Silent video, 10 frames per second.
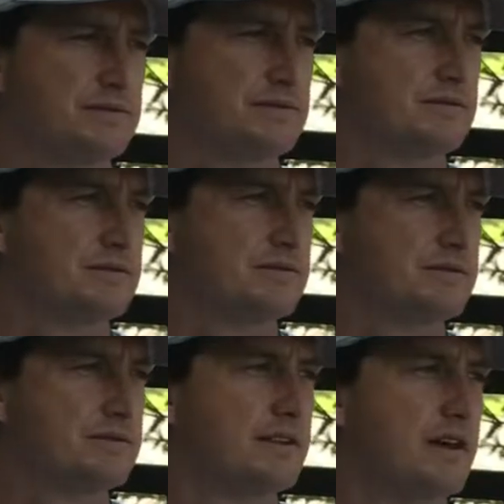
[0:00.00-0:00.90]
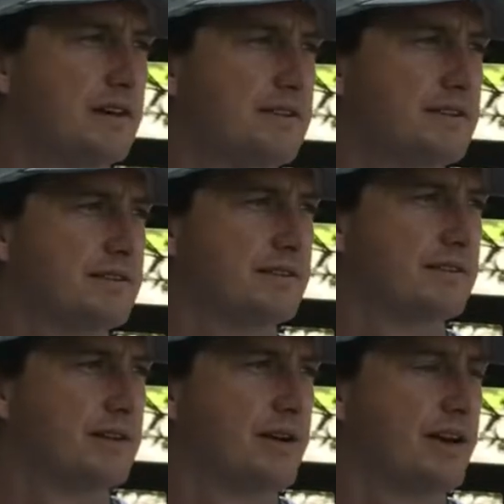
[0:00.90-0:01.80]
I live in Oahu, oh. live in Maui.
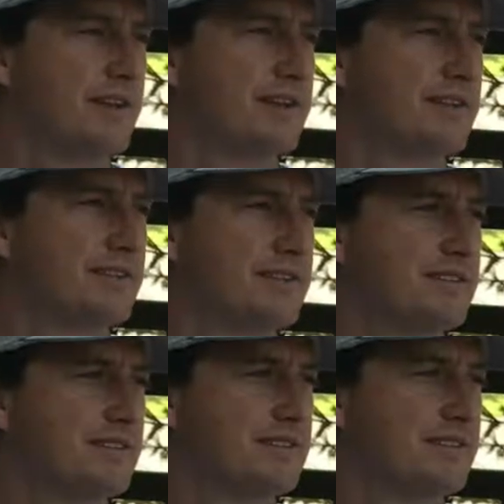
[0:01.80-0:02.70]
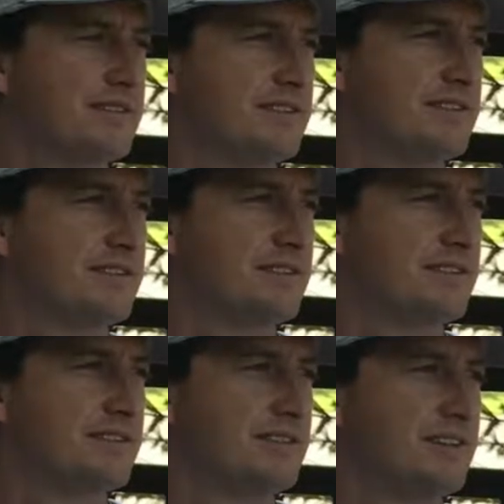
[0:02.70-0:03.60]
But uh, just got back from the Big
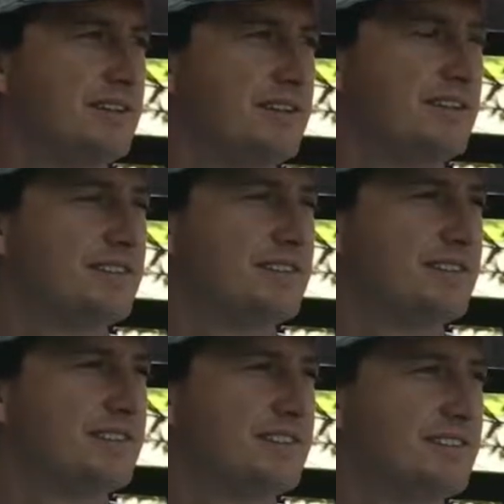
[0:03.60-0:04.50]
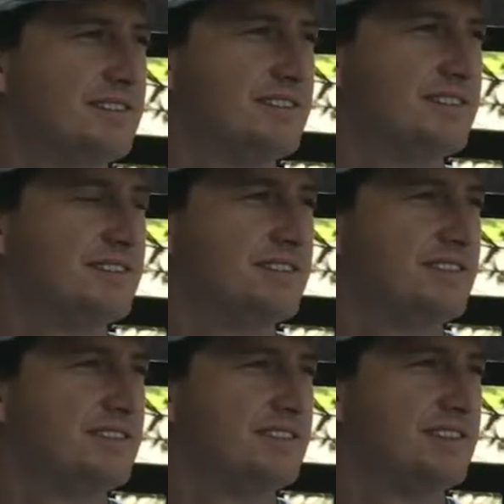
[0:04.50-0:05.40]
Island. Uh, Favorite surf spot?
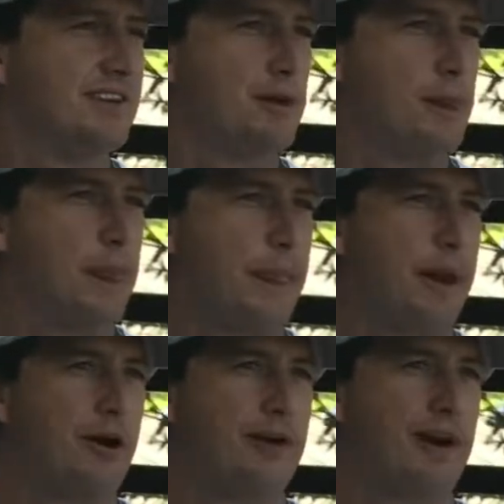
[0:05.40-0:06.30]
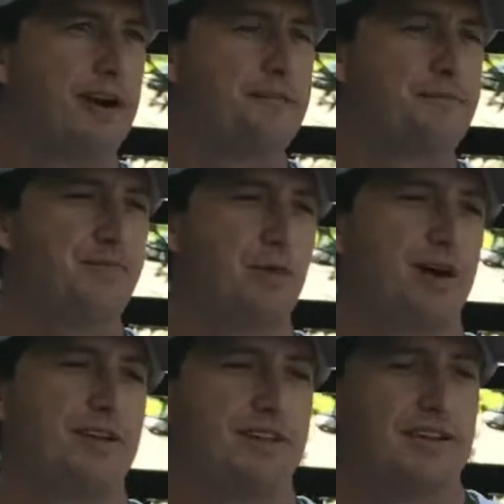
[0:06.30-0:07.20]
Uh, oh yeah.
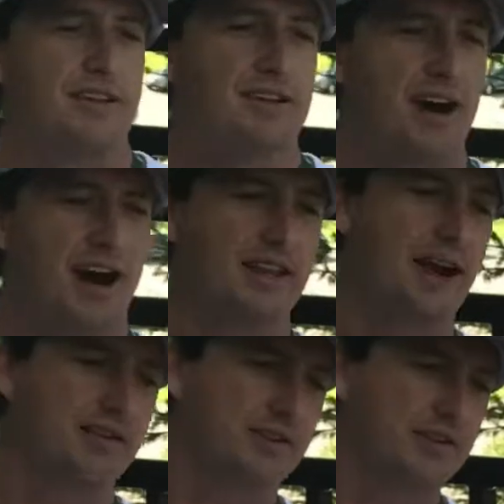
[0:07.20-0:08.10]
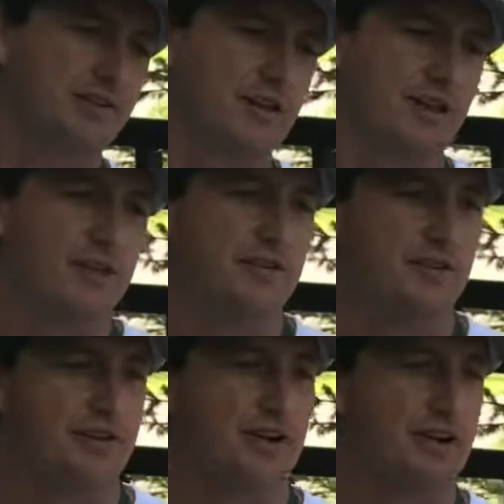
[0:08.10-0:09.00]
Well, I, I've surfed all over
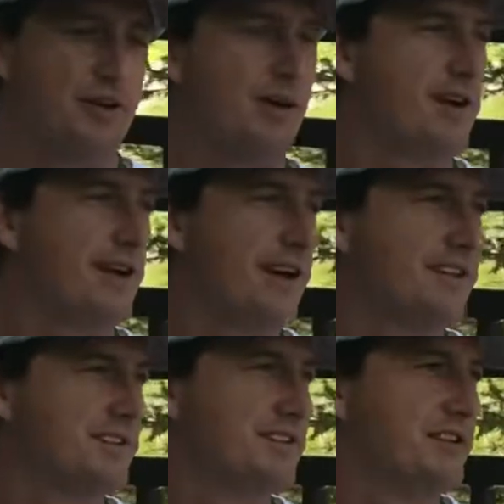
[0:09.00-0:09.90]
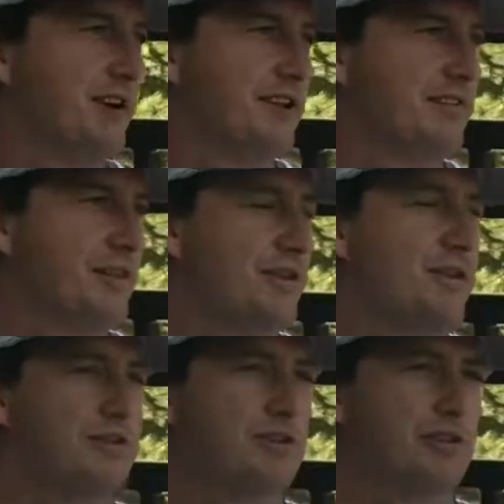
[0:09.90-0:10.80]
uh, Hawaiian Islands. You know, I lived on the
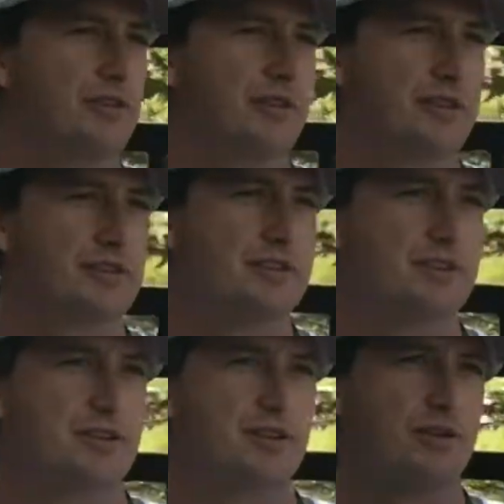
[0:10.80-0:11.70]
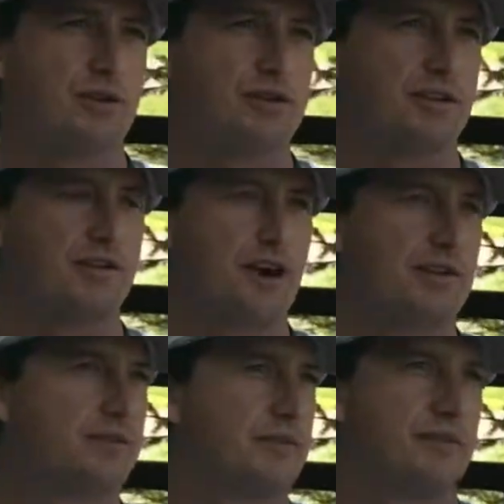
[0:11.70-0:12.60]
North Shore for years. You know, of course, I've
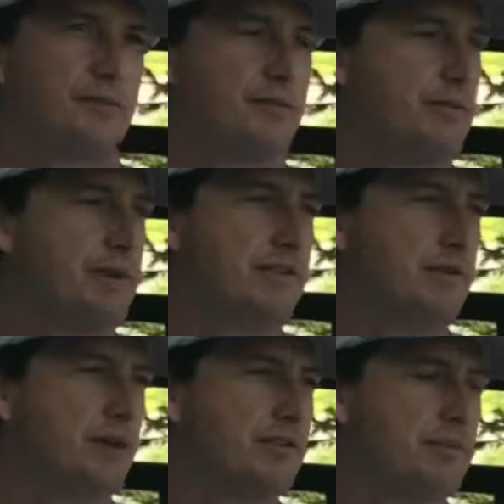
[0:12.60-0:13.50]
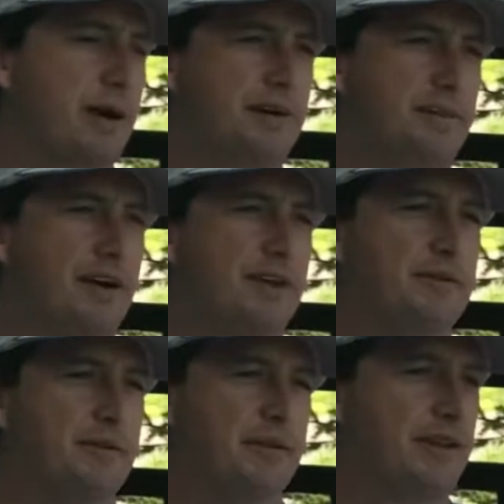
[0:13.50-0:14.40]
gotten some amazing waves at
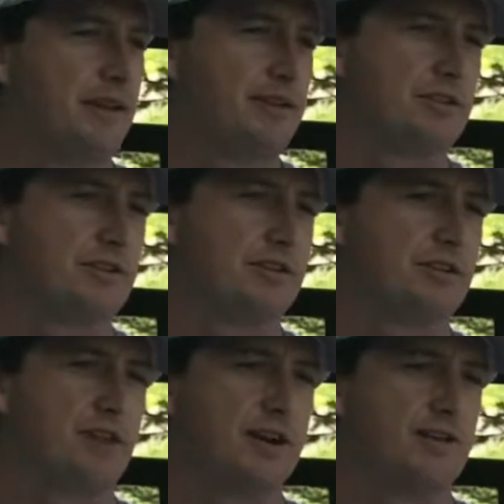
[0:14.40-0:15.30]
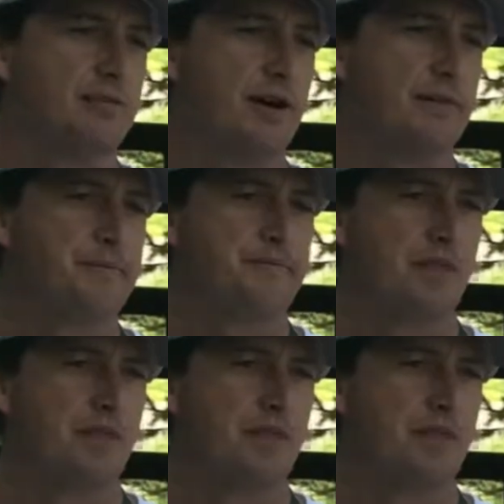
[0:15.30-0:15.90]
Pipeline, but that's just a trendy spot.